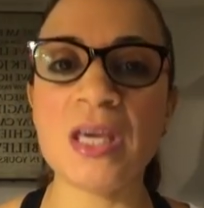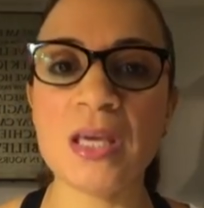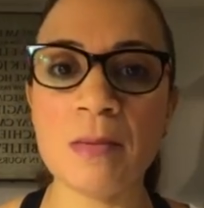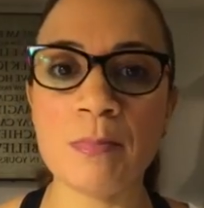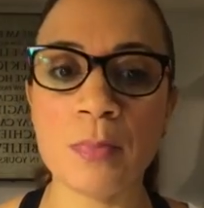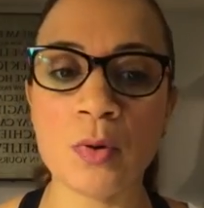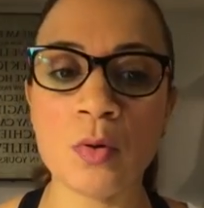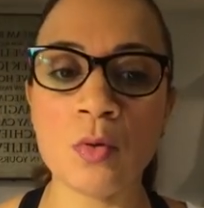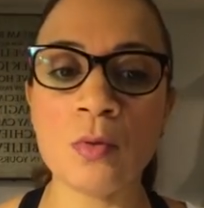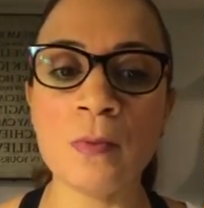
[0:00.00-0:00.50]

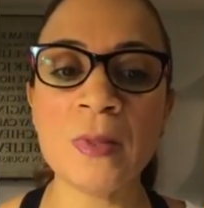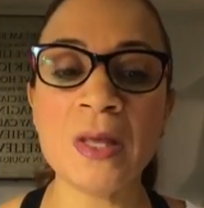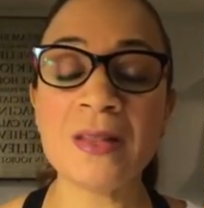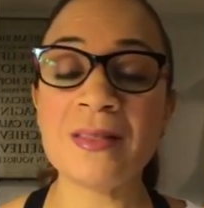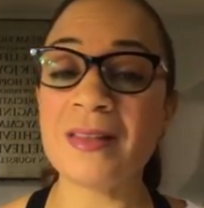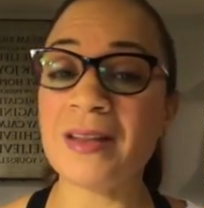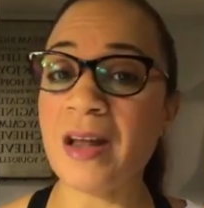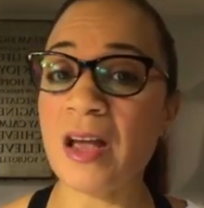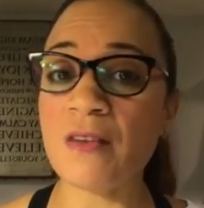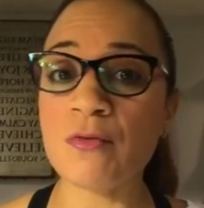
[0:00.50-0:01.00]
people
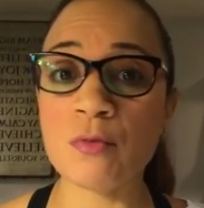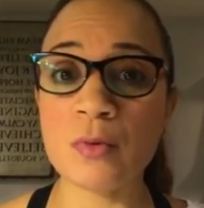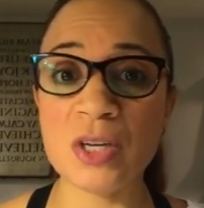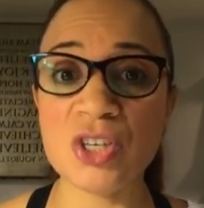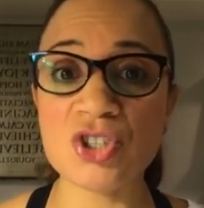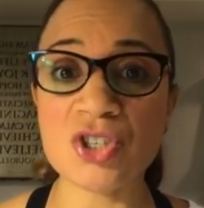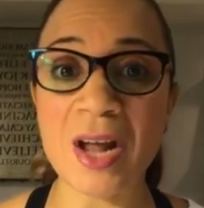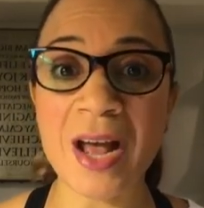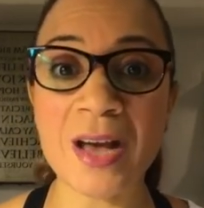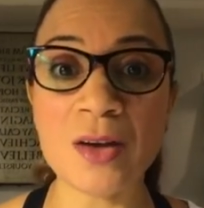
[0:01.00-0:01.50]
that I've
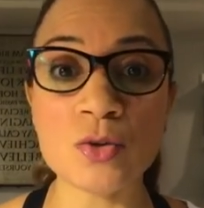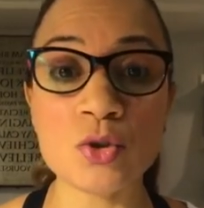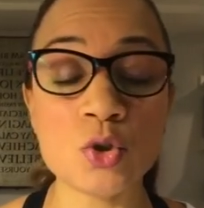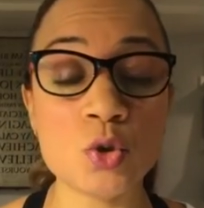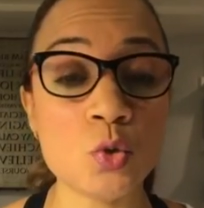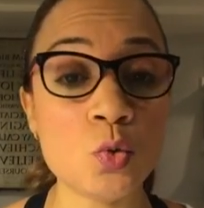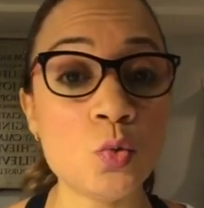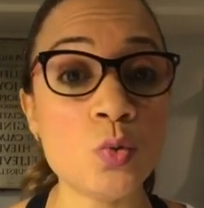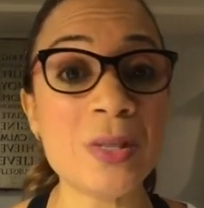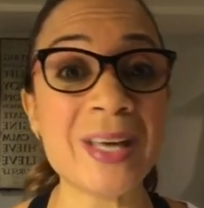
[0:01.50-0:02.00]
reached out
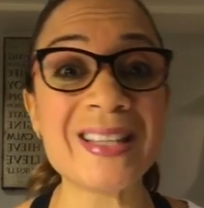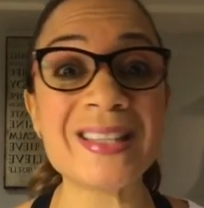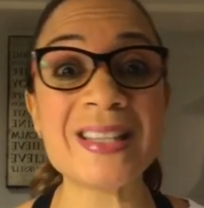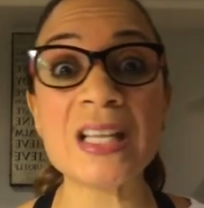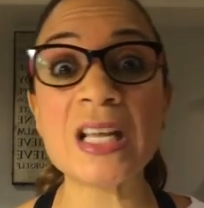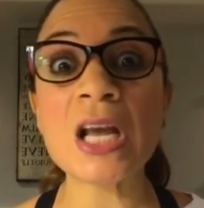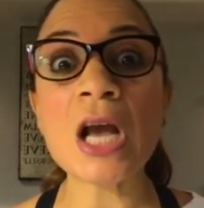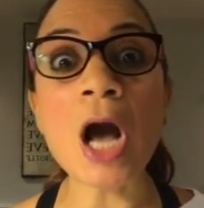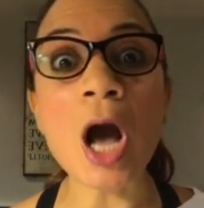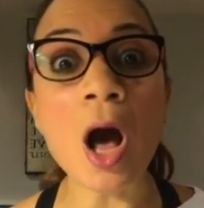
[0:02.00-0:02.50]
to
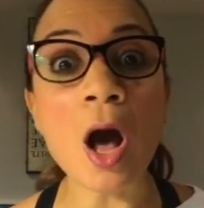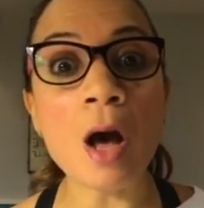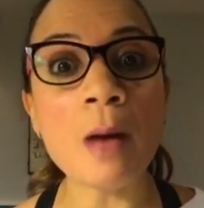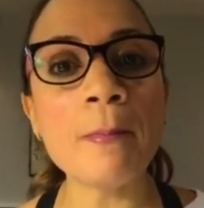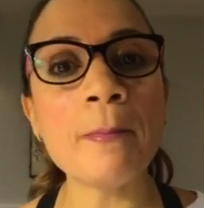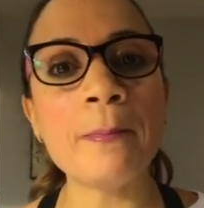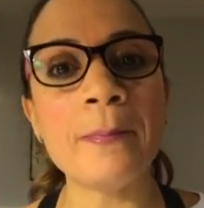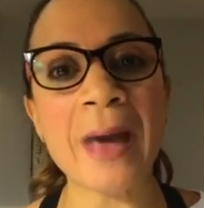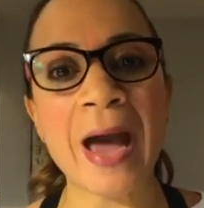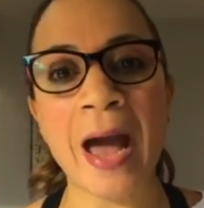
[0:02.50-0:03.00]
that
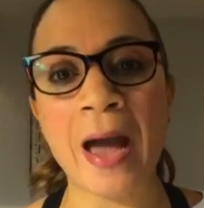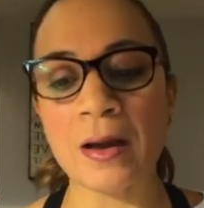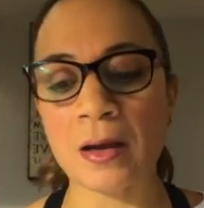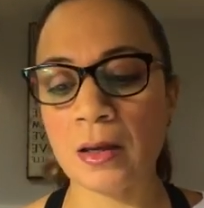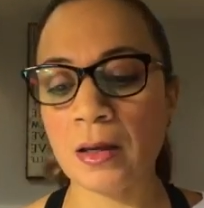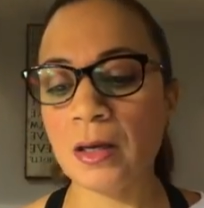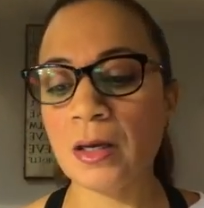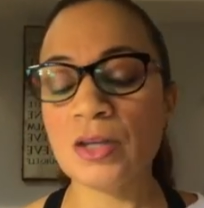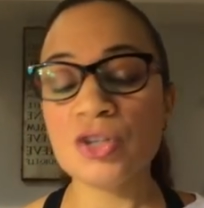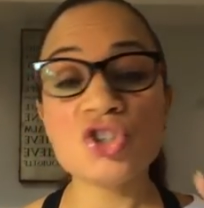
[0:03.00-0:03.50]
come
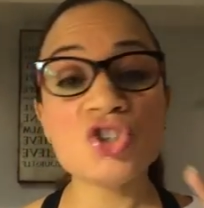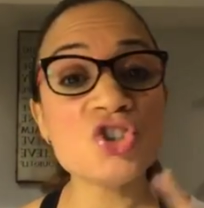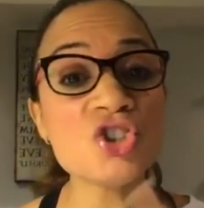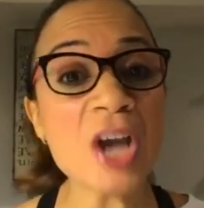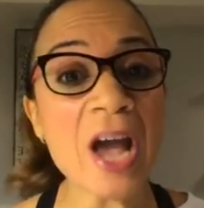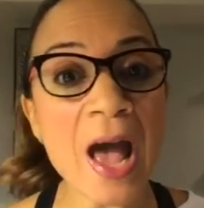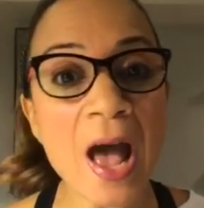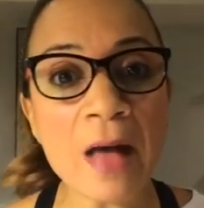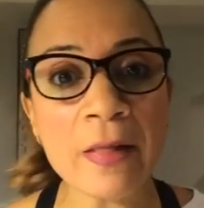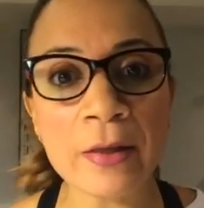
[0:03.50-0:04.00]
back.
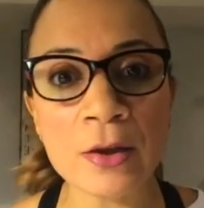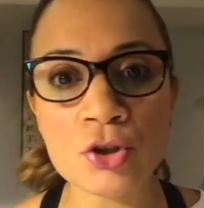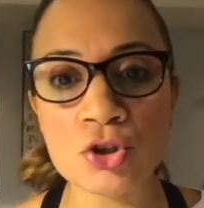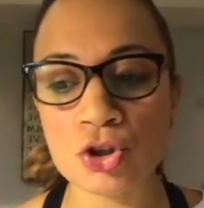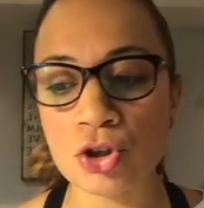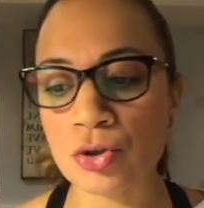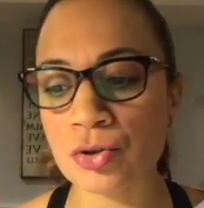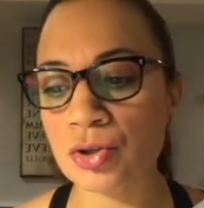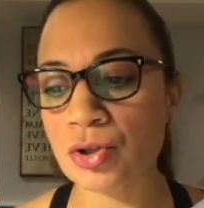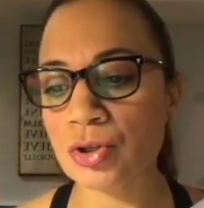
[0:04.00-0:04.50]

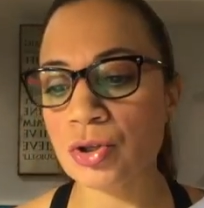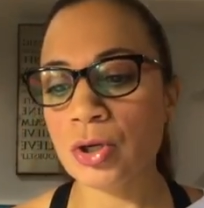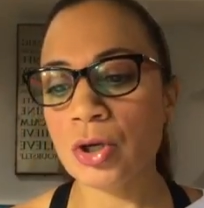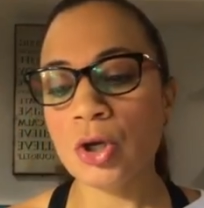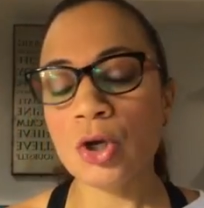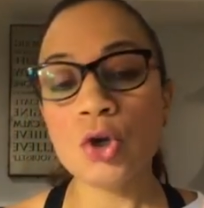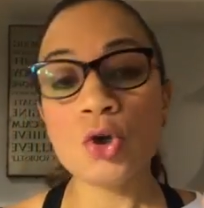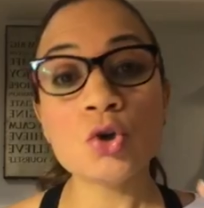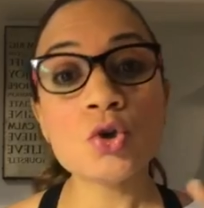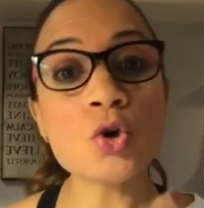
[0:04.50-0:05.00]
Challengers,
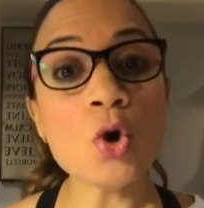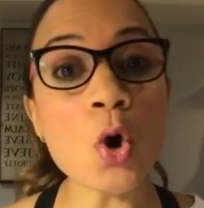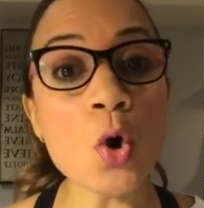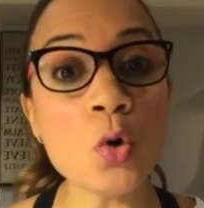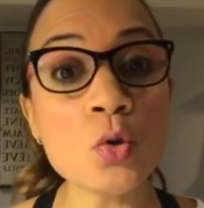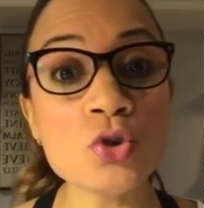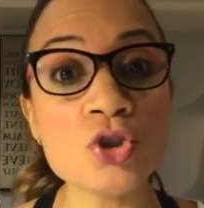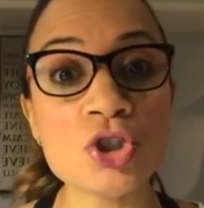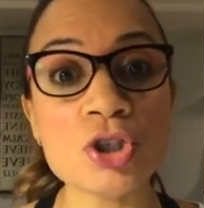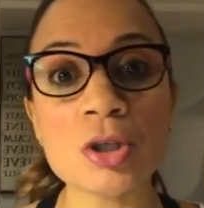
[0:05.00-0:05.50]

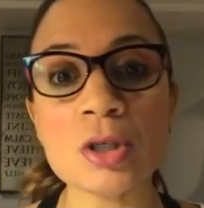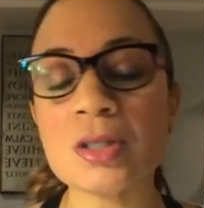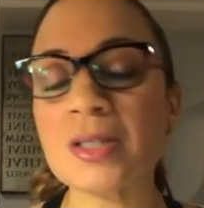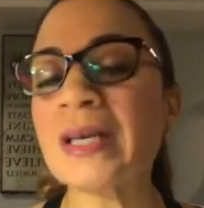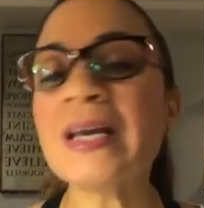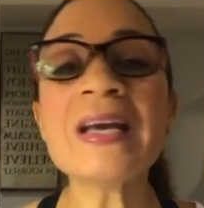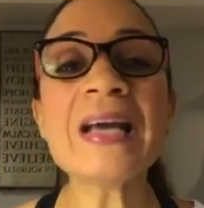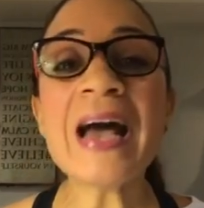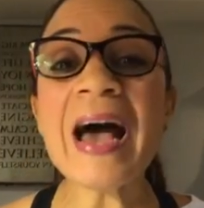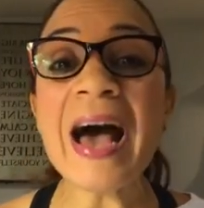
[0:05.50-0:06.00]
coaches.